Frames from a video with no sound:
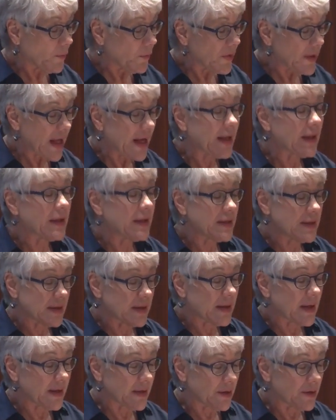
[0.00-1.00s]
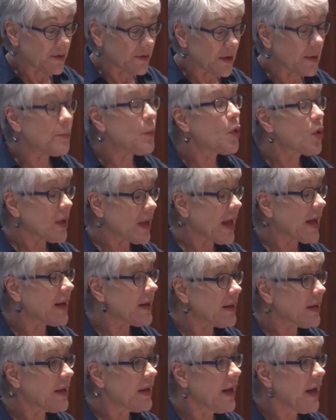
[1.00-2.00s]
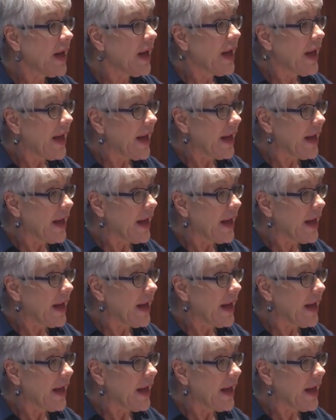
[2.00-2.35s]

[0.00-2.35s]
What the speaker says: likely to let you, they're more likely